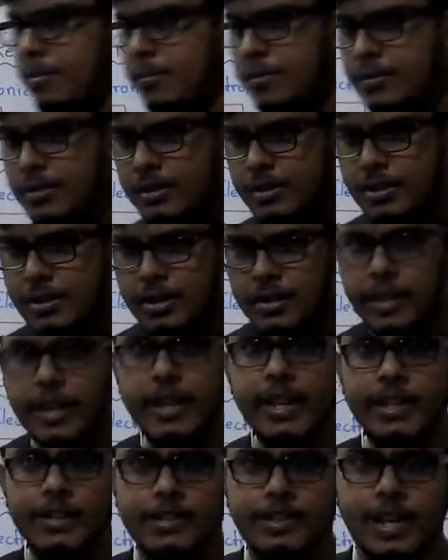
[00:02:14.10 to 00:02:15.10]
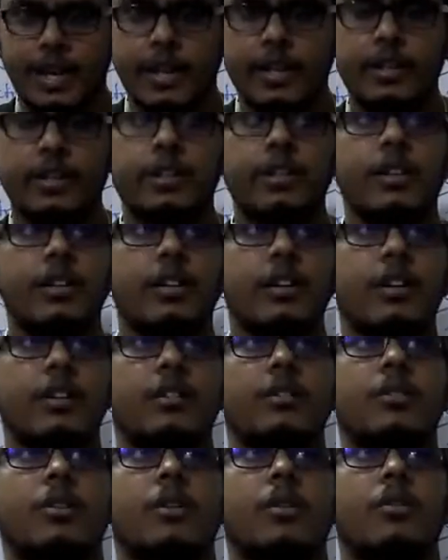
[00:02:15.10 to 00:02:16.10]
the thing is that
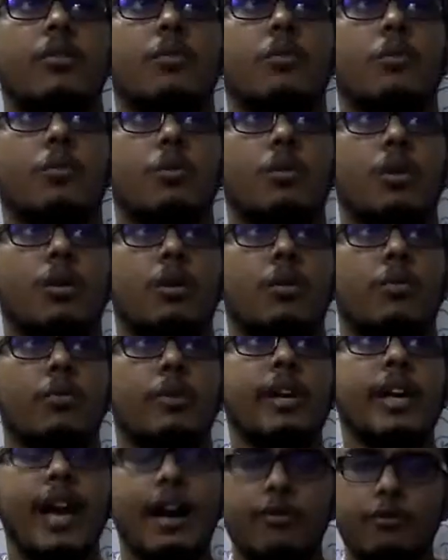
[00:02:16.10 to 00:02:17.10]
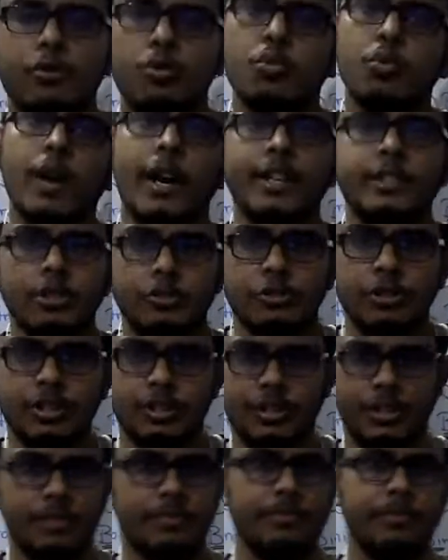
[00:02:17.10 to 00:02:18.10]
we have two kinds of system.
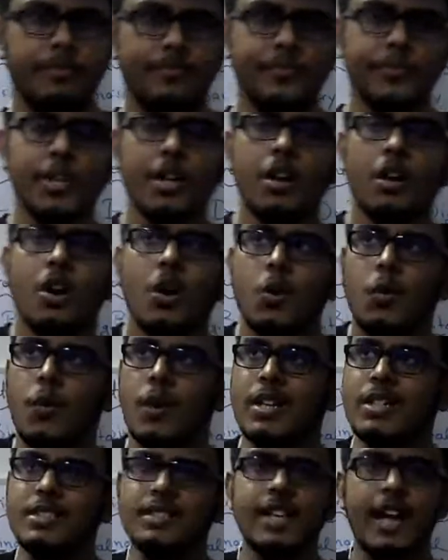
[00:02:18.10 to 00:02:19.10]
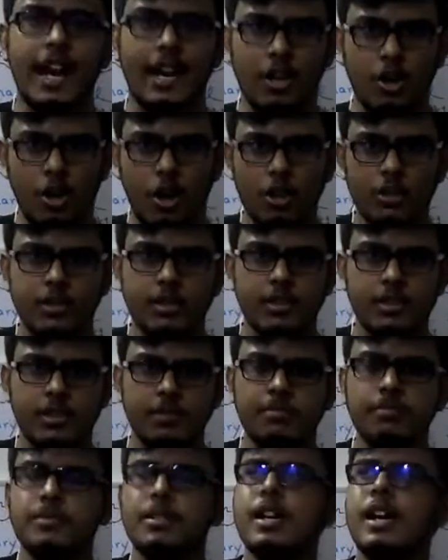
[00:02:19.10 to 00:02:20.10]
One is the analog system
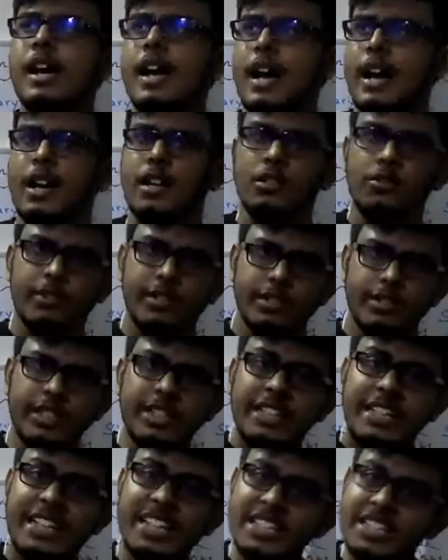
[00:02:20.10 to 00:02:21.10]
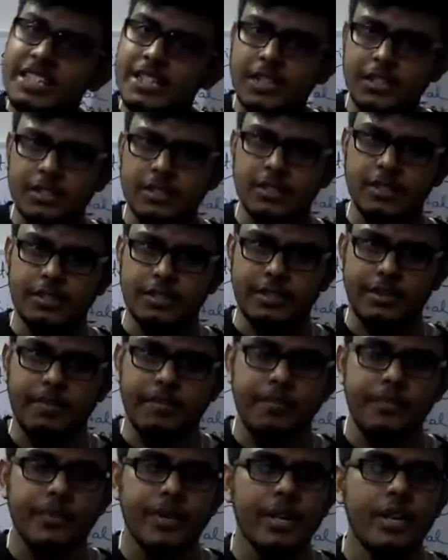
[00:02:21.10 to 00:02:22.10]
and another one is the digital system.
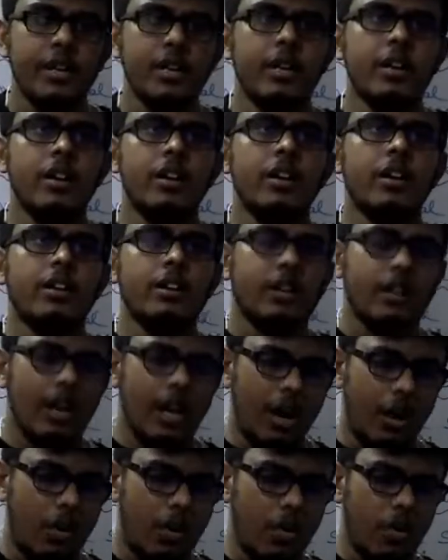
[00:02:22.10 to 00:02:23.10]
Now,